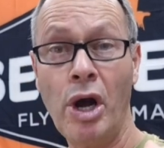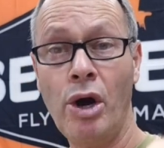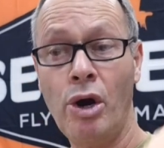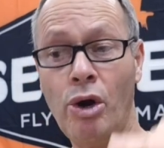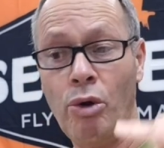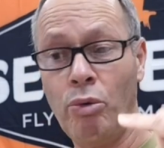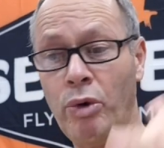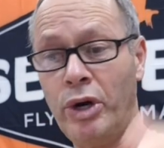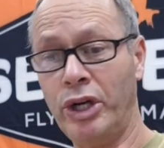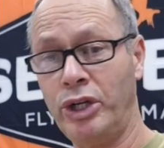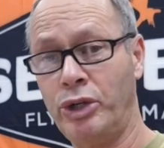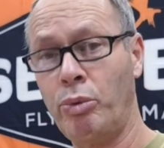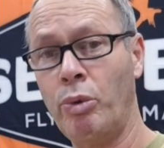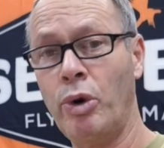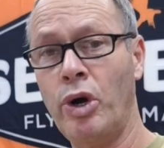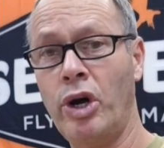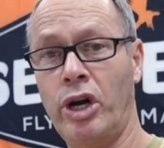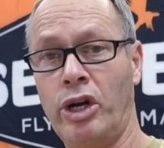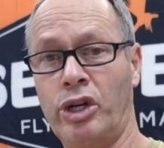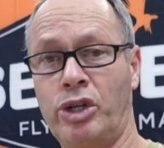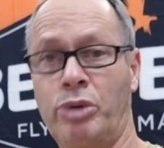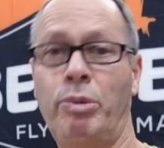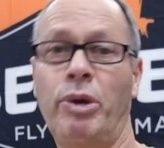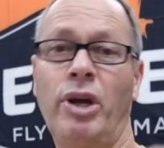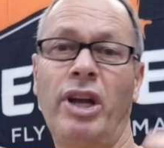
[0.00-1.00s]
which
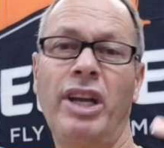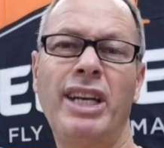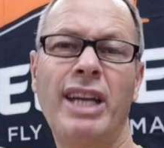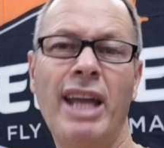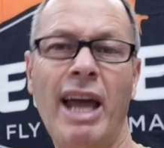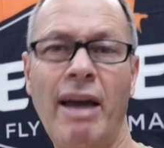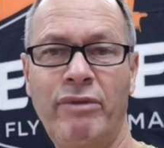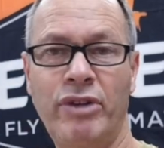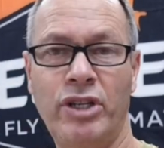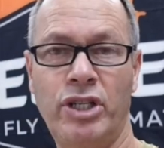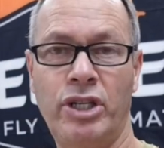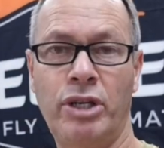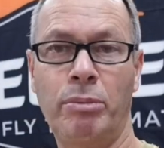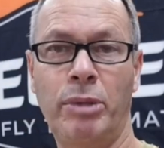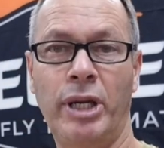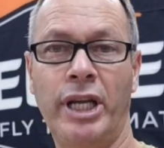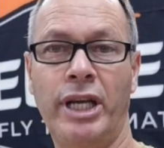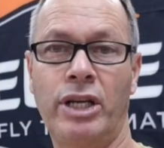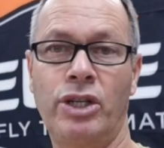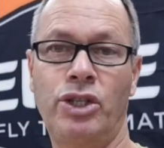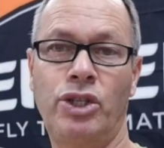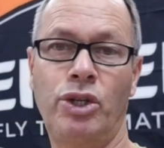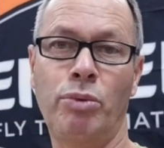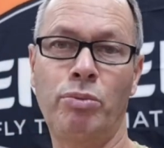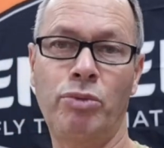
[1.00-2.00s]
works, but inevitably at
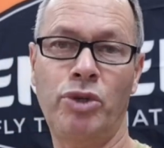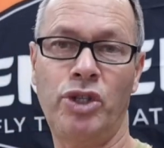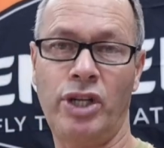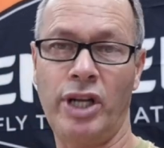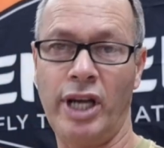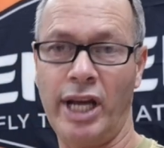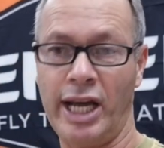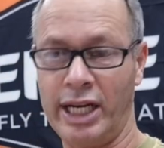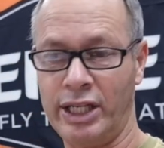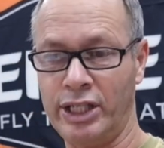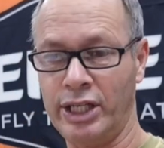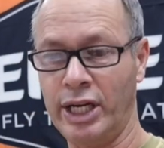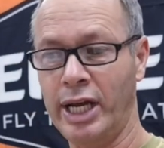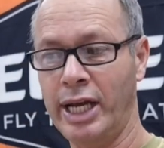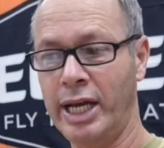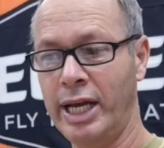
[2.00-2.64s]
some stage